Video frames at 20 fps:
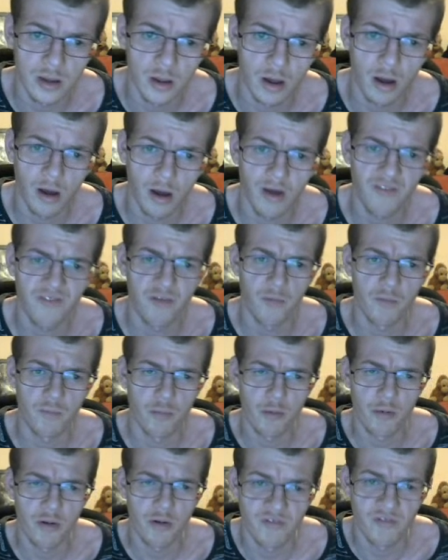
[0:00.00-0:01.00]
half of
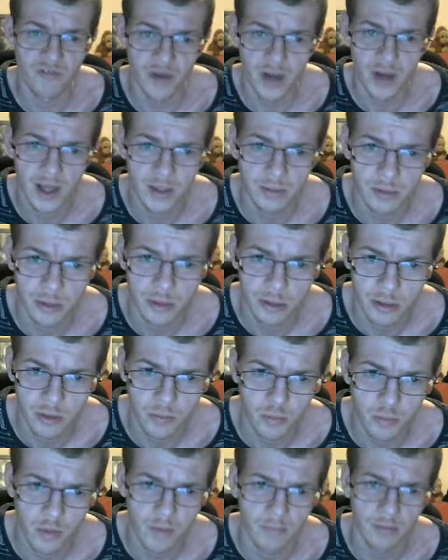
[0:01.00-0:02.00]
Bruno Fernandes's
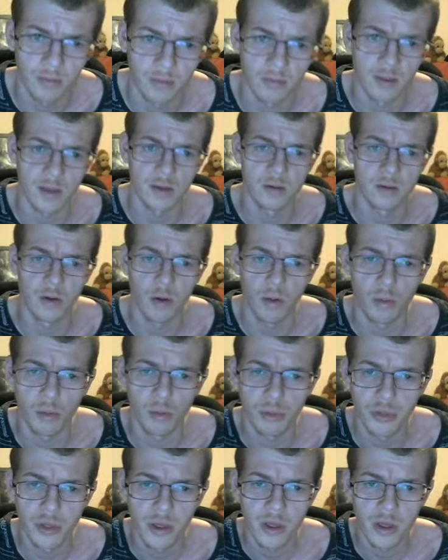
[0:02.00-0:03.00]
Premier League
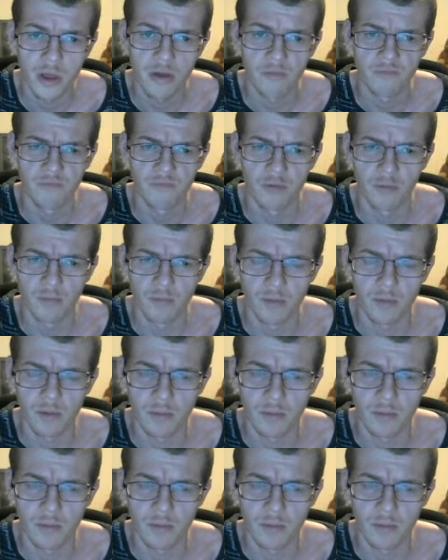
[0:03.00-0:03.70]
goals for